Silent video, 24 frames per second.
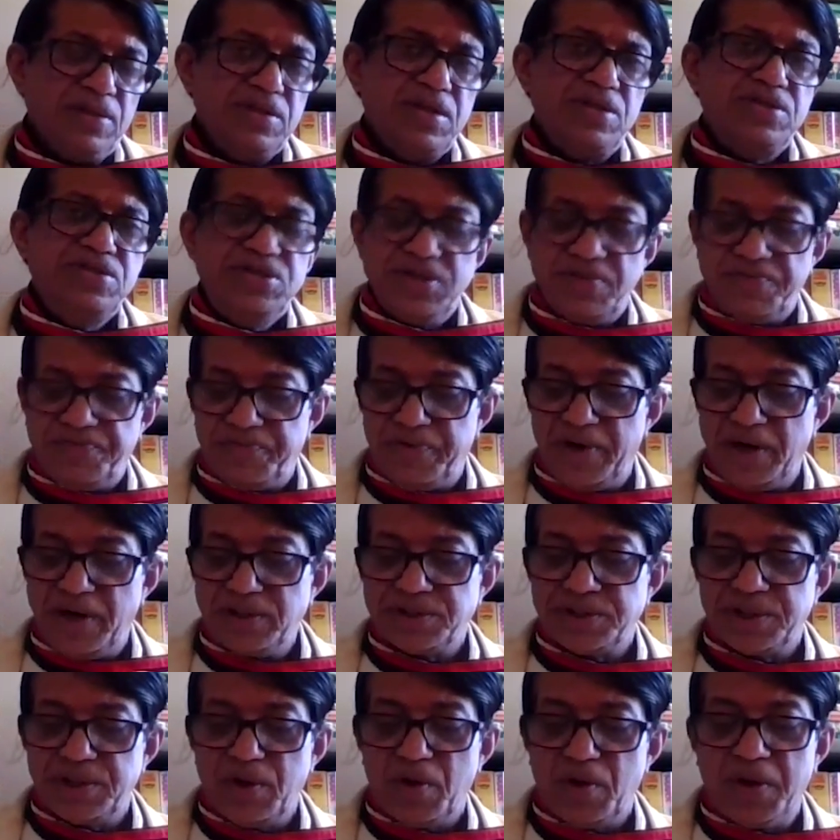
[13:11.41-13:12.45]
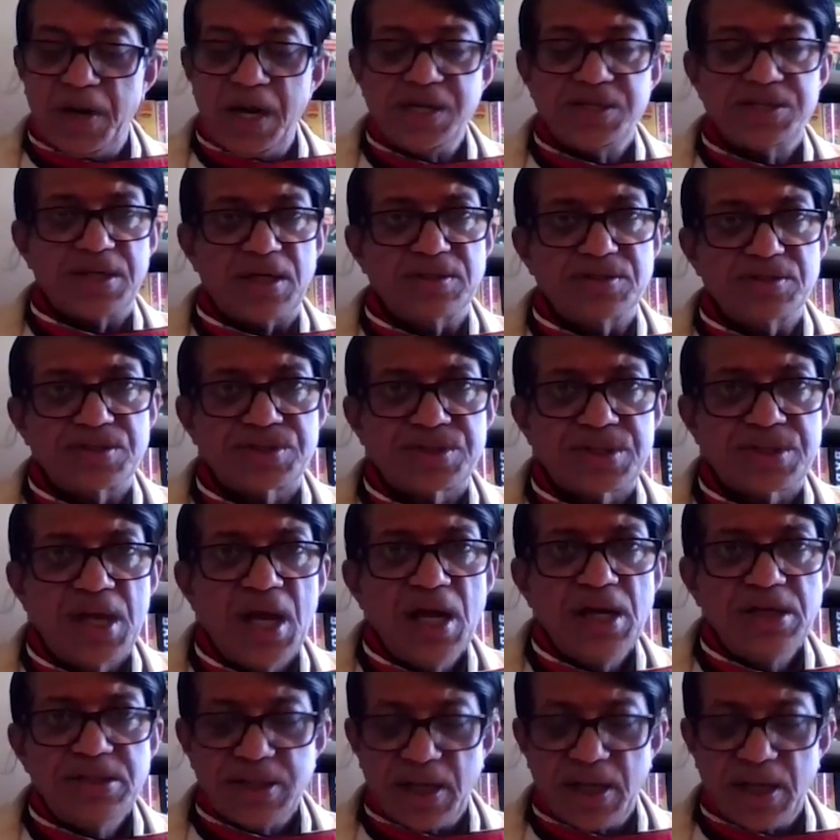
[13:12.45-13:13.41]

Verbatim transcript: the different locations,